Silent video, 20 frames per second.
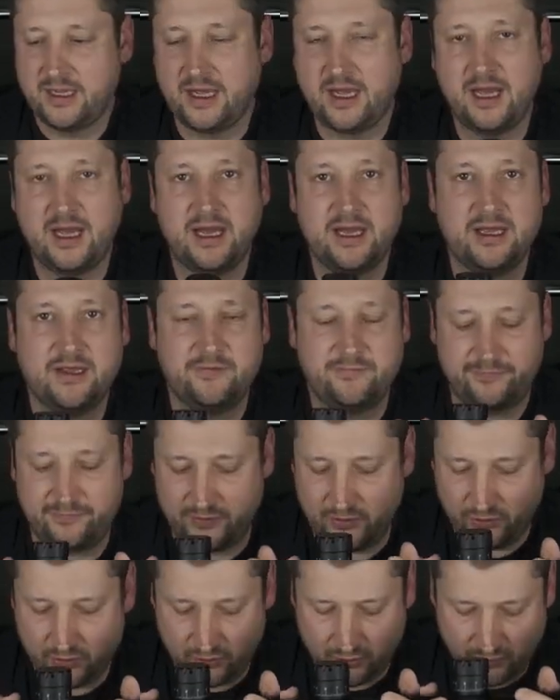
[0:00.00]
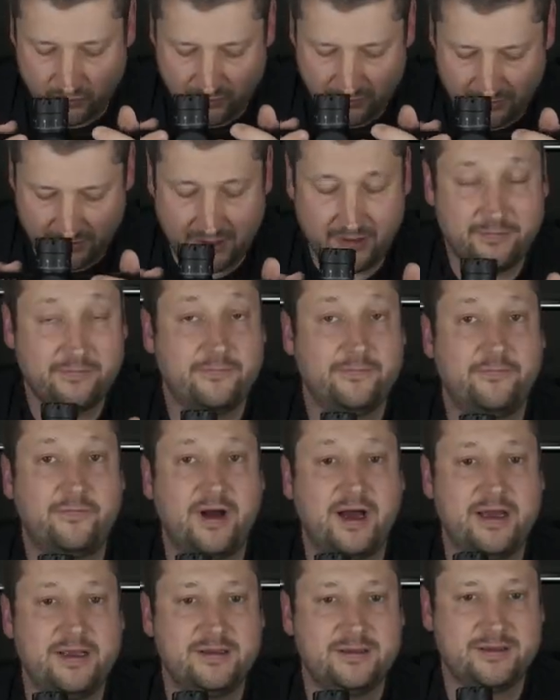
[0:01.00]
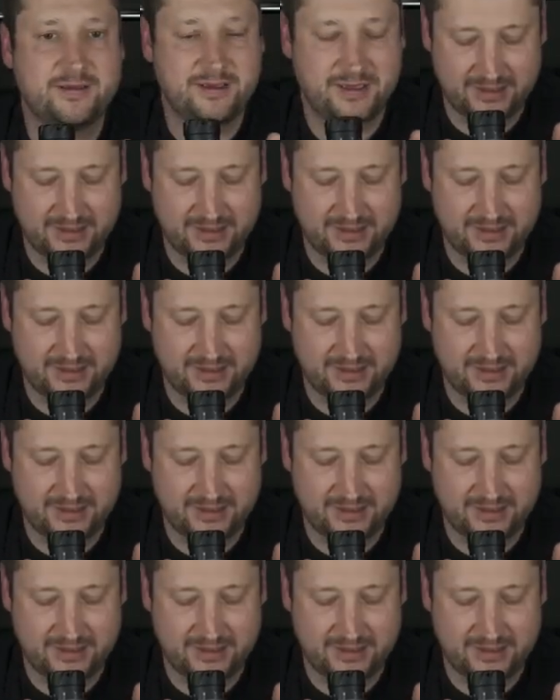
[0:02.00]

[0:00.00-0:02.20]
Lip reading: If you find